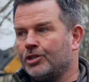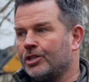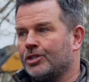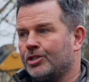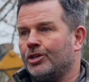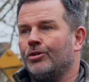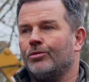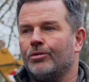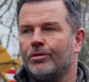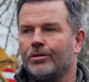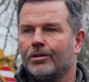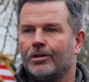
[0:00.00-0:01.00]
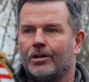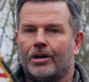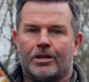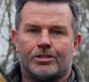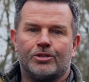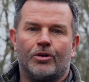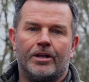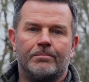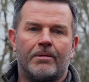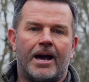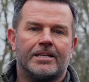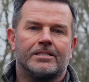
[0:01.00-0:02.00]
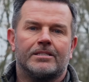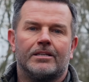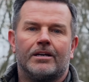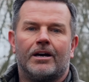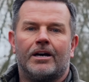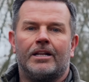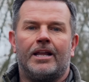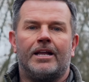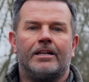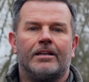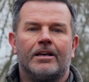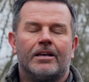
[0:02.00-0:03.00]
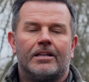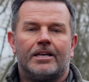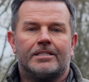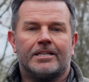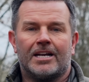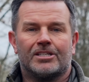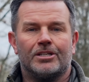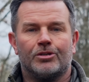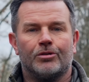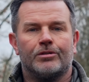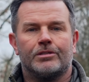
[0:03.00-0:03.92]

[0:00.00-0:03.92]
just to a solid mass, and then it's actually good